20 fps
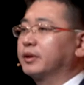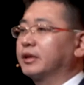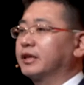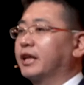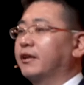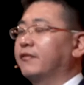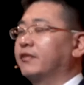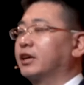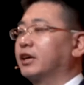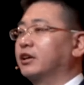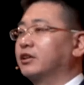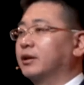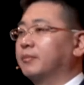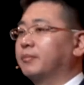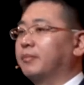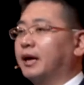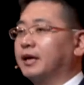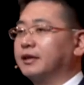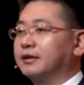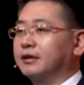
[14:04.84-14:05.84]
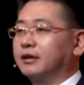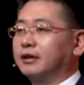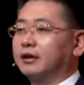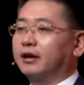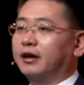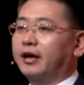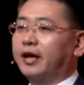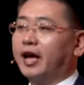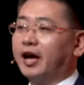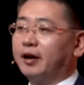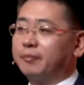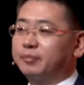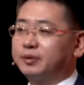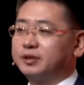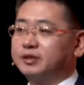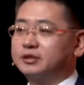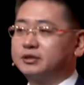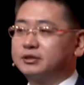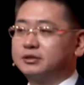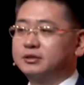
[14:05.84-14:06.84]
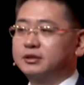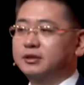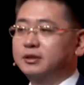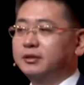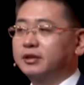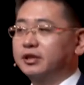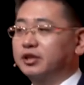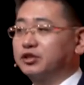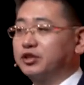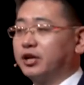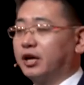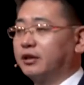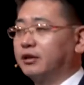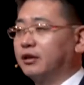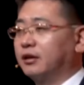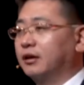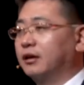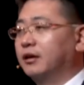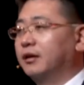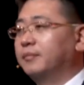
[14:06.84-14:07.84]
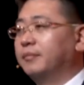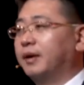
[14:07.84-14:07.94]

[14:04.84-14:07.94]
be navigated by the apps in China,